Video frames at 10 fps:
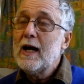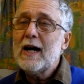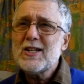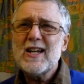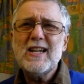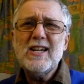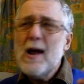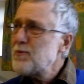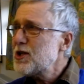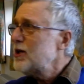I said,
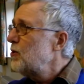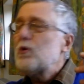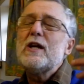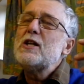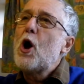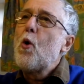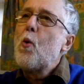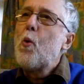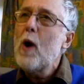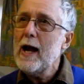absolutely no
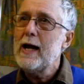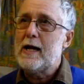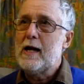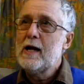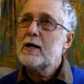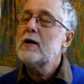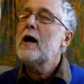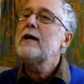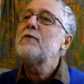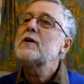way can
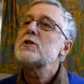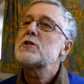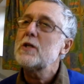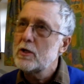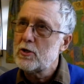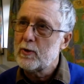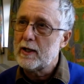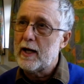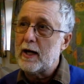I even consider doing